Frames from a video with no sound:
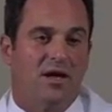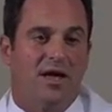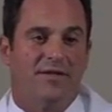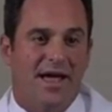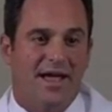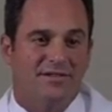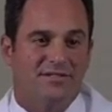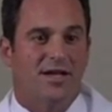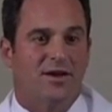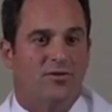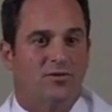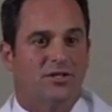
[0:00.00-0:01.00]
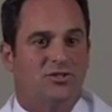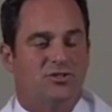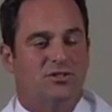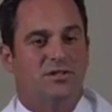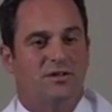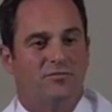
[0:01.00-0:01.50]
And that Stenner
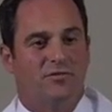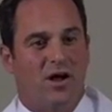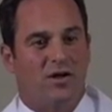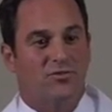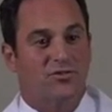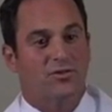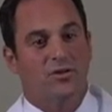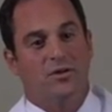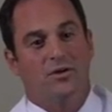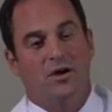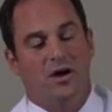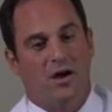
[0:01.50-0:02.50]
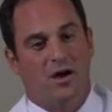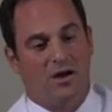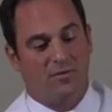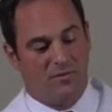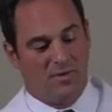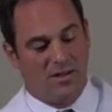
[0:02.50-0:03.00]
lesion involves
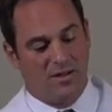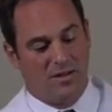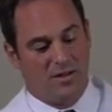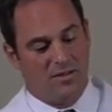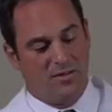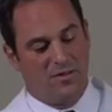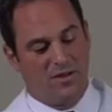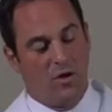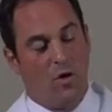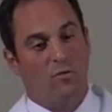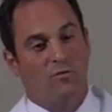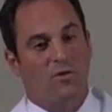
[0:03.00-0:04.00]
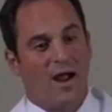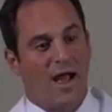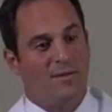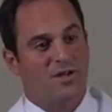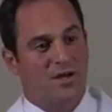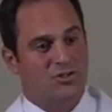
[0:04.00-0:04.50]
the
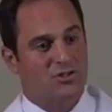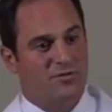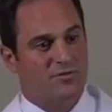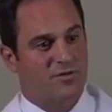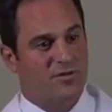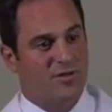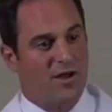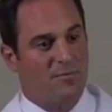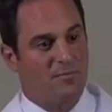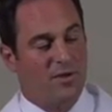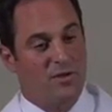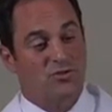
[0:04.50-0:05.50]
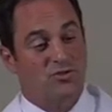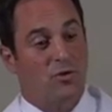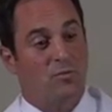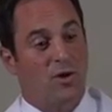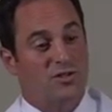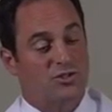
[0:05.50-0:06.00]
over-abduction of the thumb, so
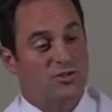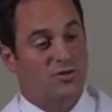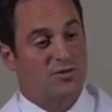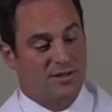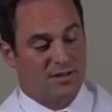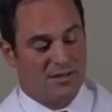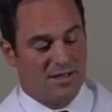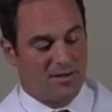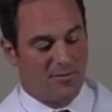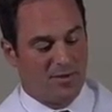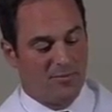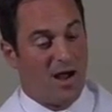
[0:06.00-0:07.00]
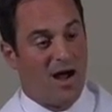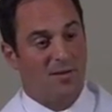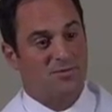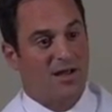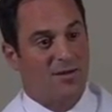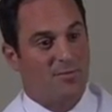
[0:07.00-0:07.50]
much so that the ligament
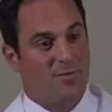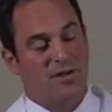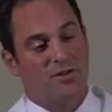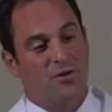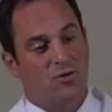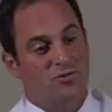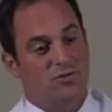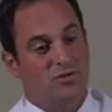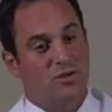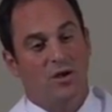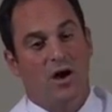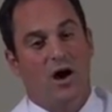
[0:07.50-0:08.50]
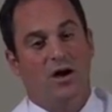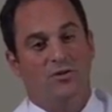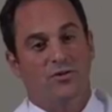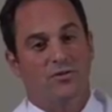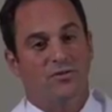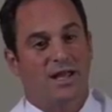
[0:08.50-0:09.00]
pops out and goes
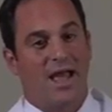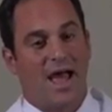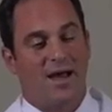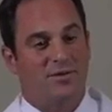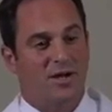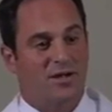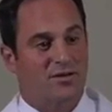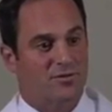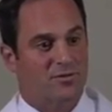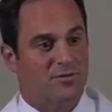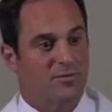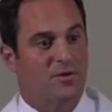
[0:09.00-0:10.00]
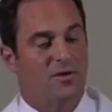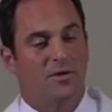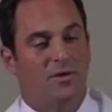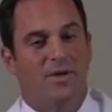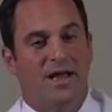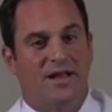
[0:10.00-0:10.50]
under the abductor
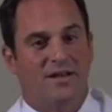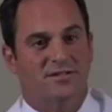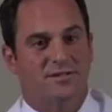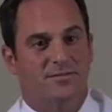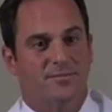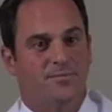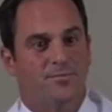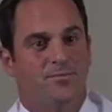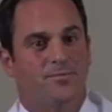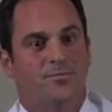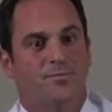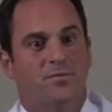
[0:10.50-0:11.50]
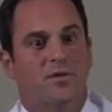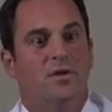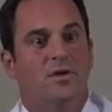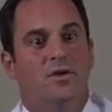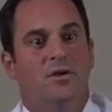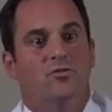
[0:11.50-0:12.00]
mechanism.
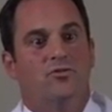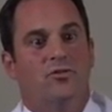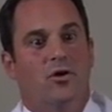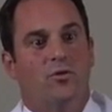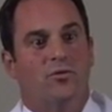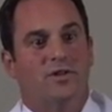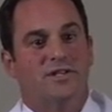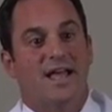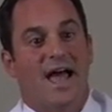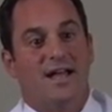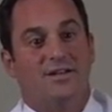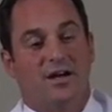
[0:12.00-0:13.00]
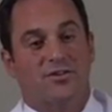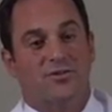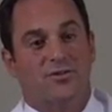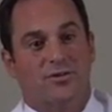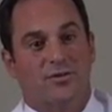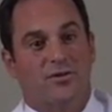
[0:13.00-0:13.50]
So this
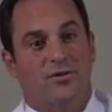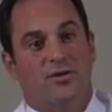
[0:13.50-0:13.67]
adductor